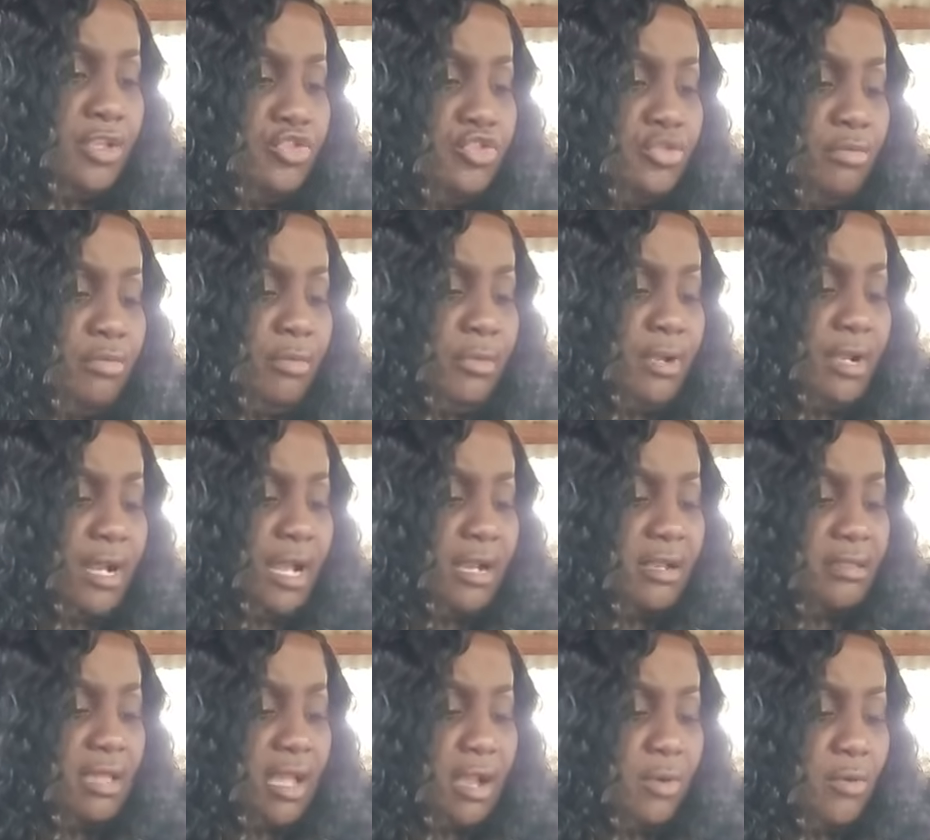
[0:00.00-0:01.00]
Remember to
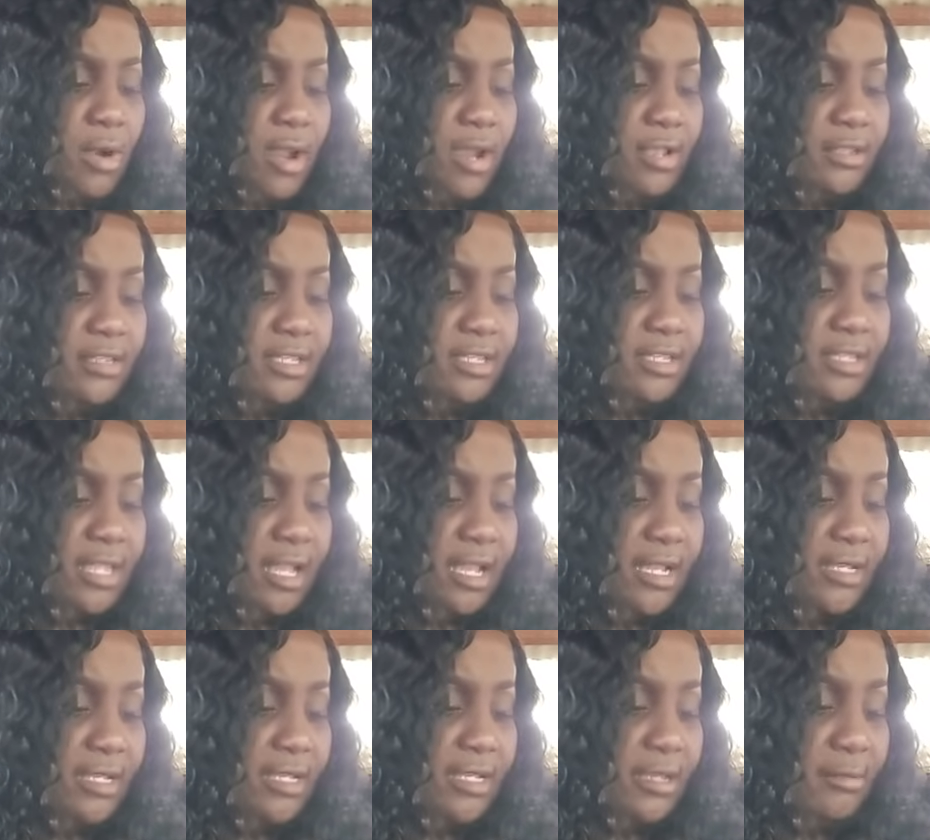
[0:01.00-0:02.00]
ask her why I take
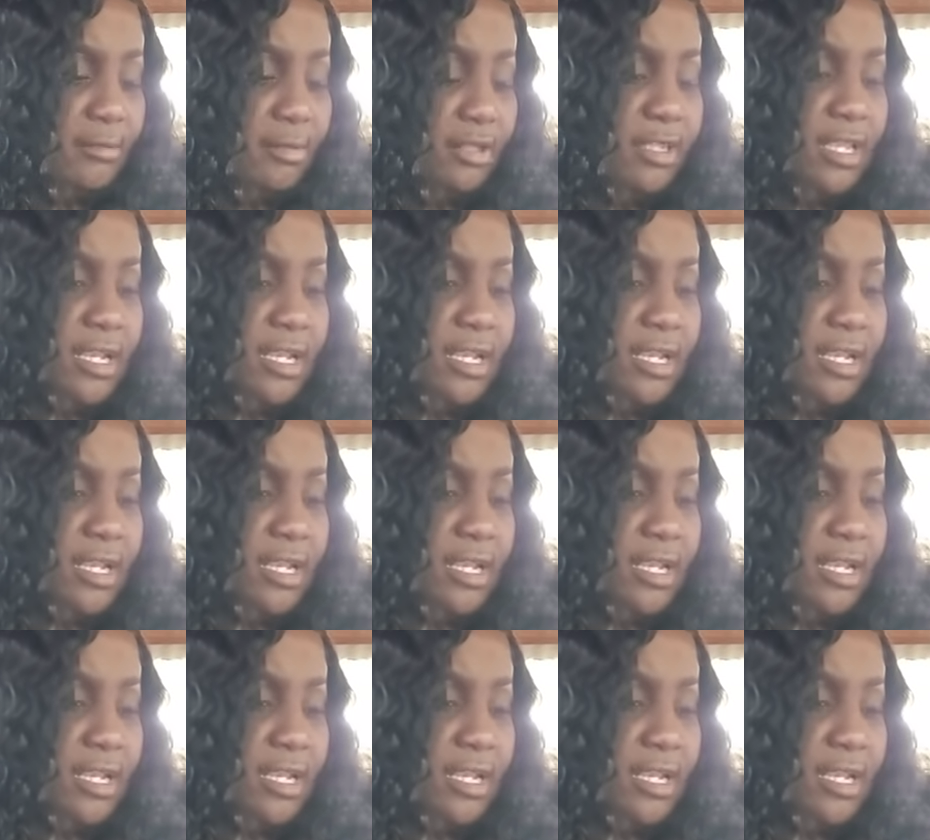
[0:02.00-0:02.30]
that name. Me